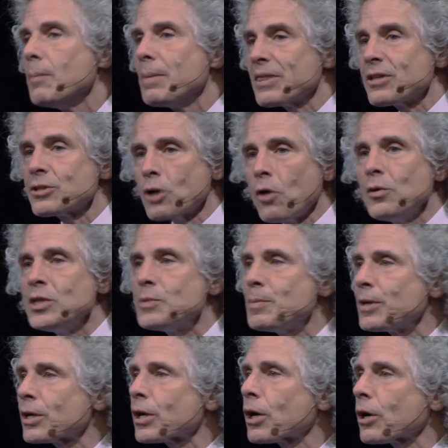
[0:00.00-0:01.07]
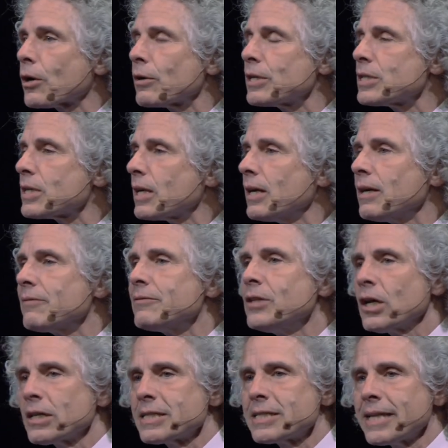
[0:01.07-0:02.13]
But there's always been a current of
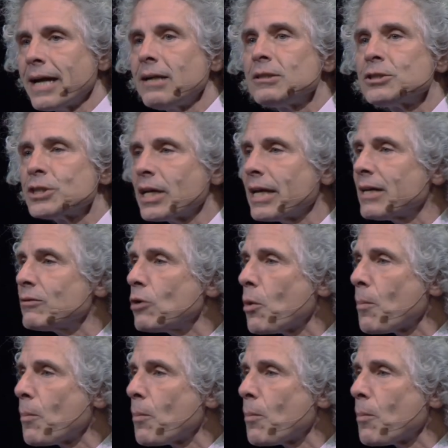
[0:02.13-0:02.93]
nostalgia and